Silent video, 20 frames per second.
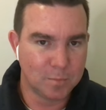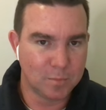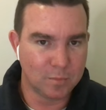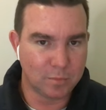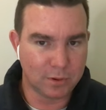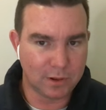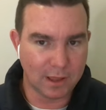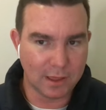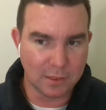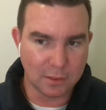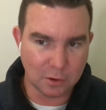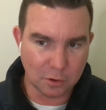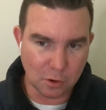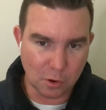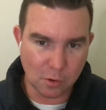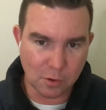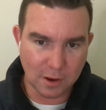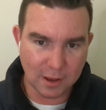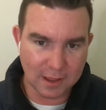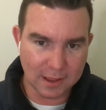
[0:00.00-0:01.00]
play the
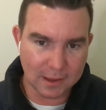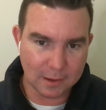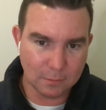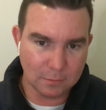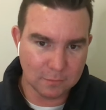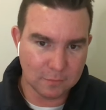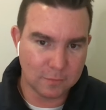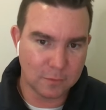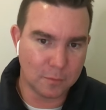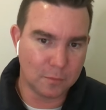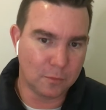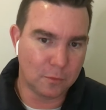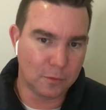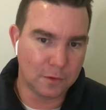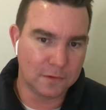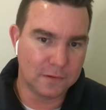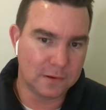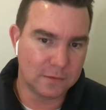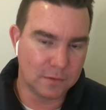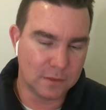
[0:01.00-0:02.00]
long game from all
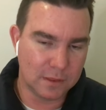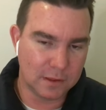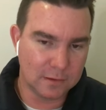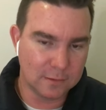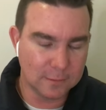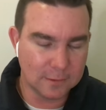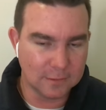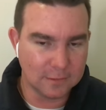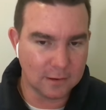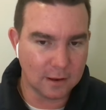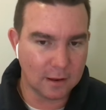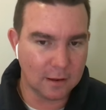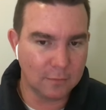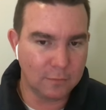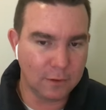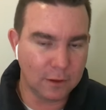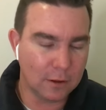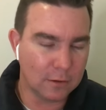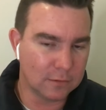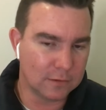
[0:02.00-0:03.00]
those different things. Because, yeah,
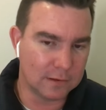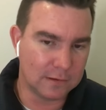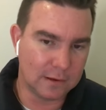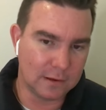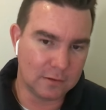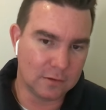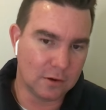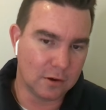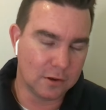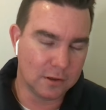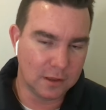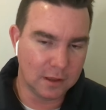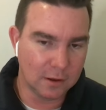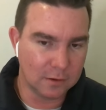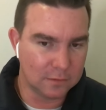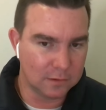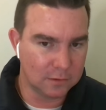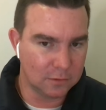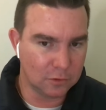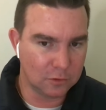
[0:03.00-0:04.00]
if you go onto TikTok, you go
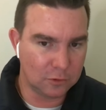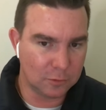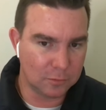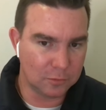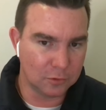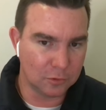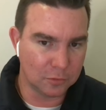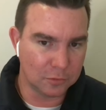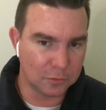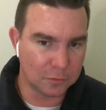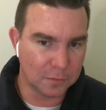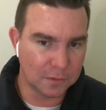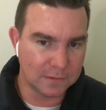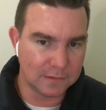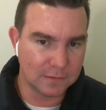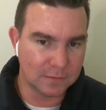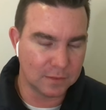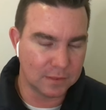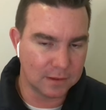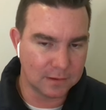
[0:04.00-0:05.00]
onto YouTube Shorts, all those
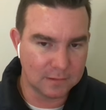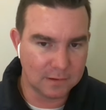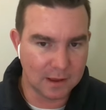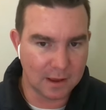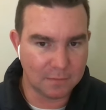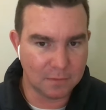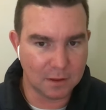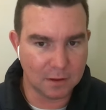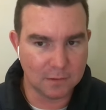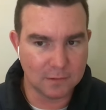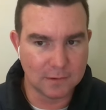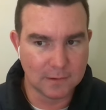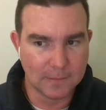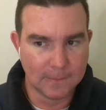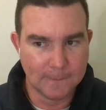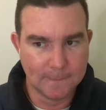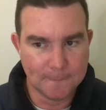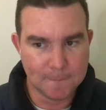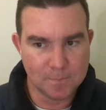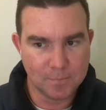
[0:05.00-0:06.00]
different things, you have those,
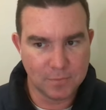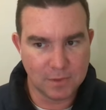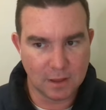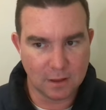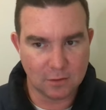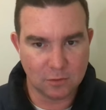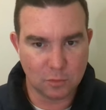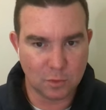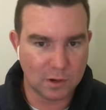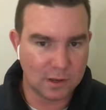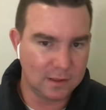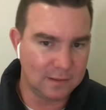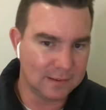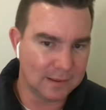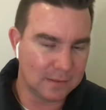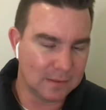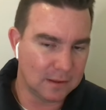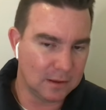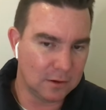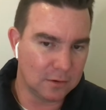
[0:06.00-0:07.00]
you know,
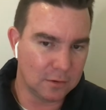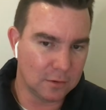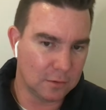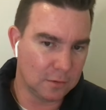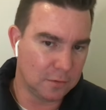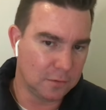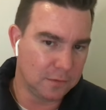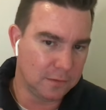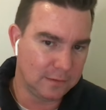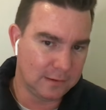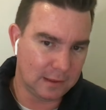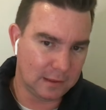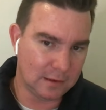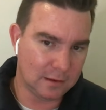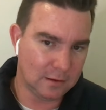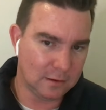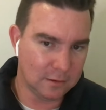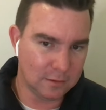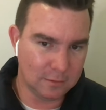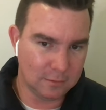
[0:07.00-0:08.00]
20-something-year-olds
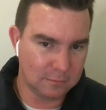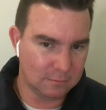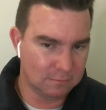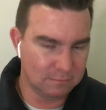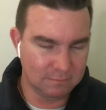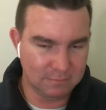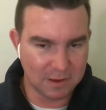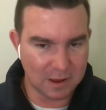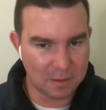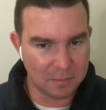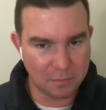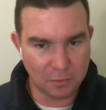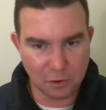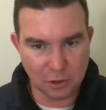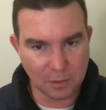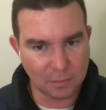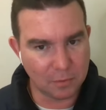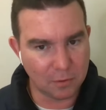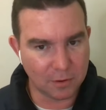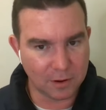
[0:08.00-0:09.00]
selling you, you know,
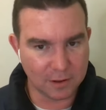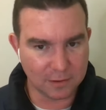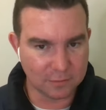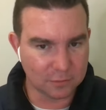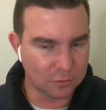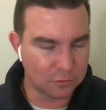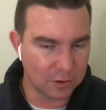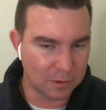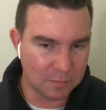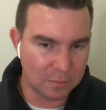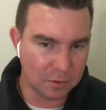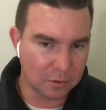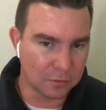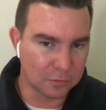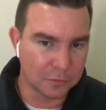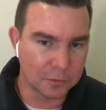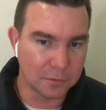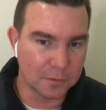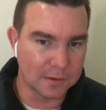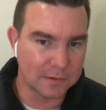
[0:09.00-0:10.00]
beauty products or drink
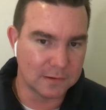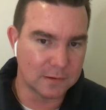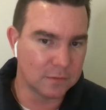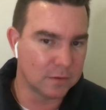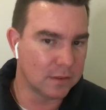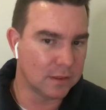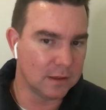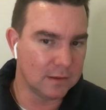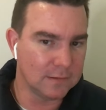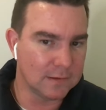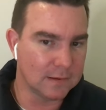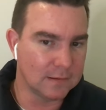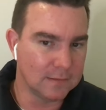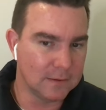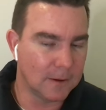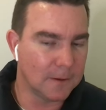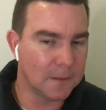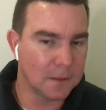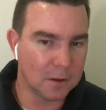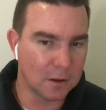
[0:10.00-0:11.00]
bottles and all those different things. And,
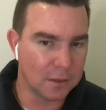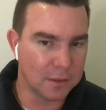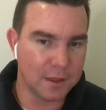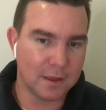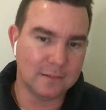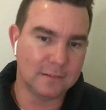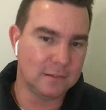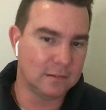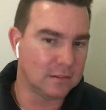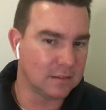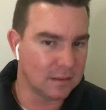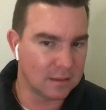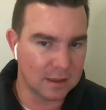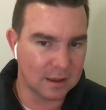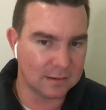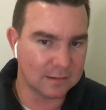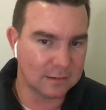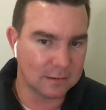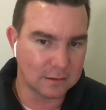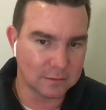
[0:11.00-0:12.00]
you know, they've got thousands and
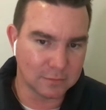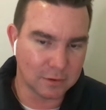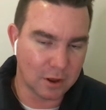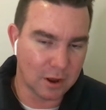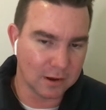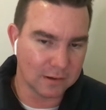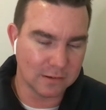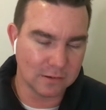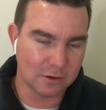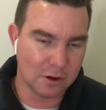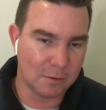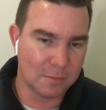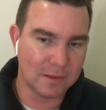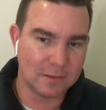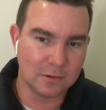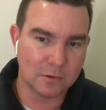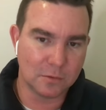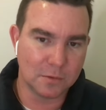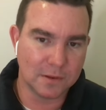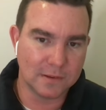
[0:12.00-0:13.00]
thousands of likes and
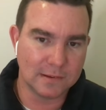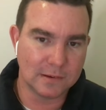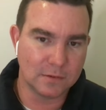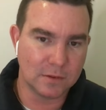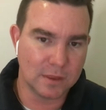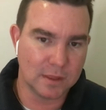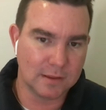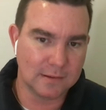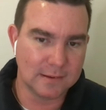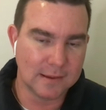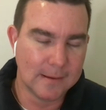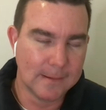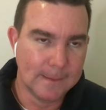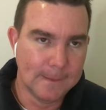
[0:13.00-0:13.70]
comments and all these different things.